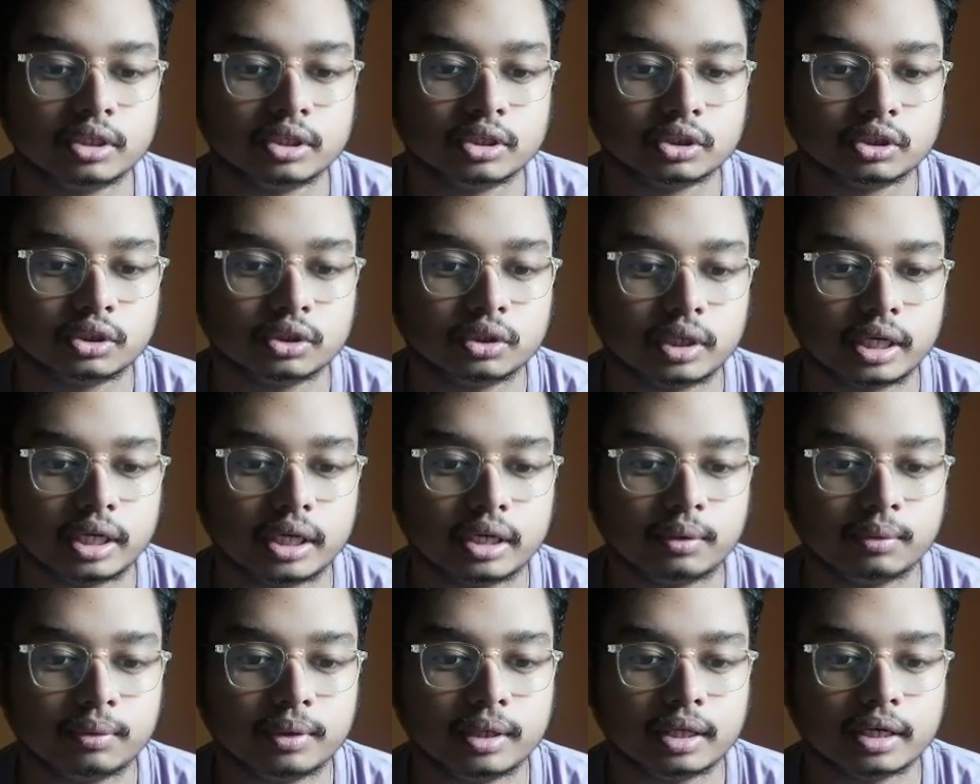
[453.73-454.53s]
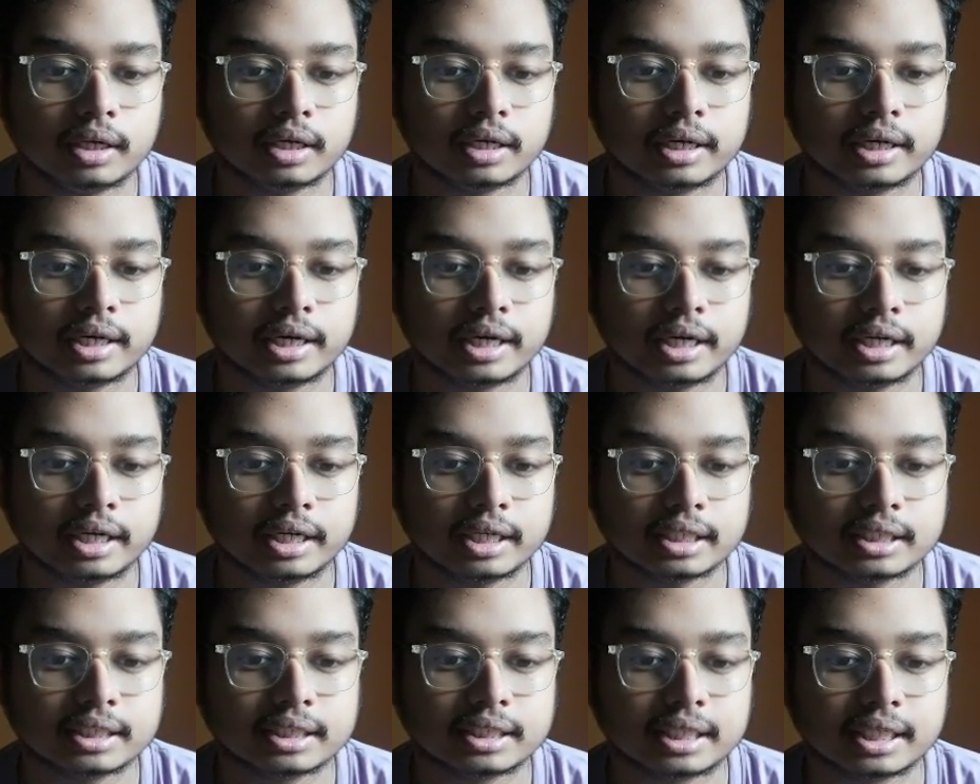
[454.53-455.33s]
so it will contain
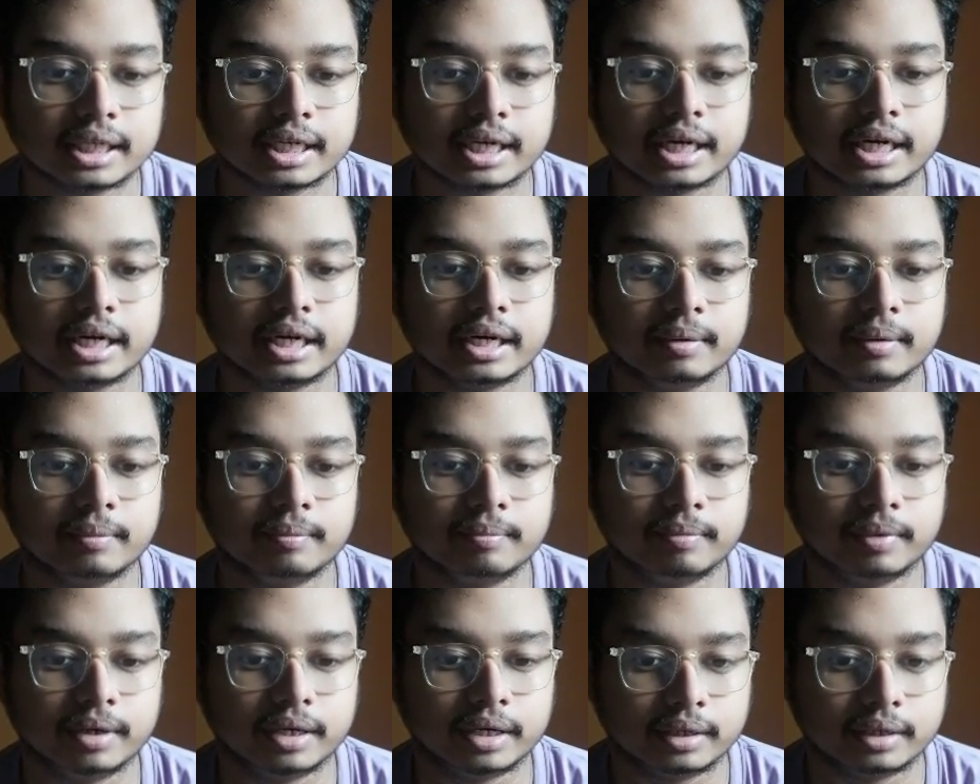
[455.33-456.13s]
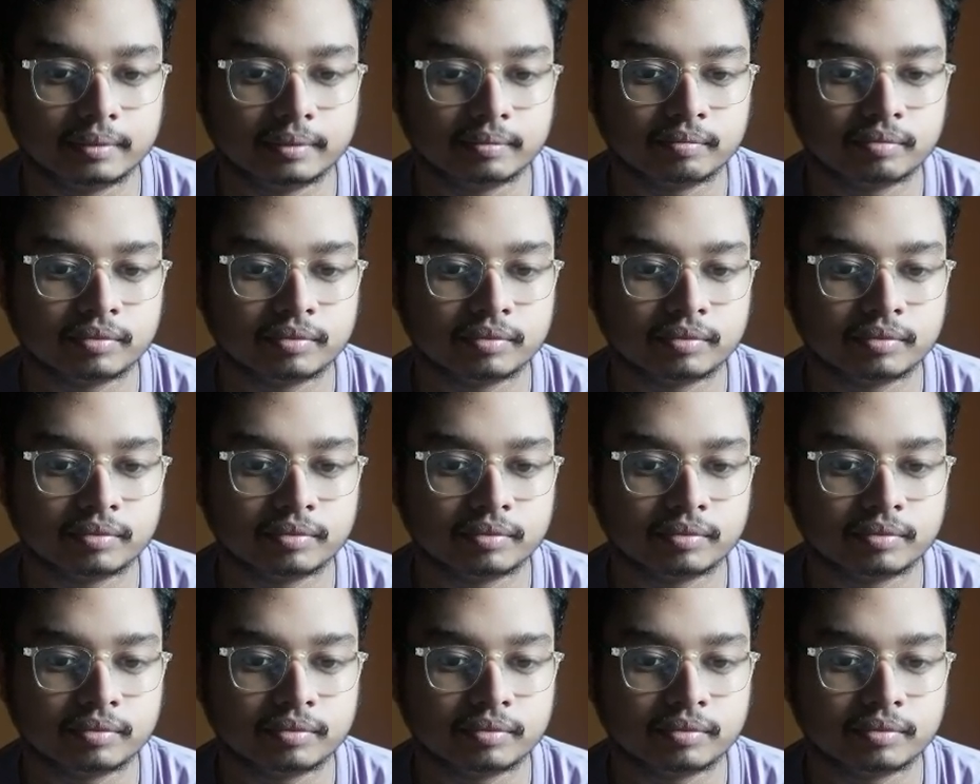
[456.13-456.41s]
the second number,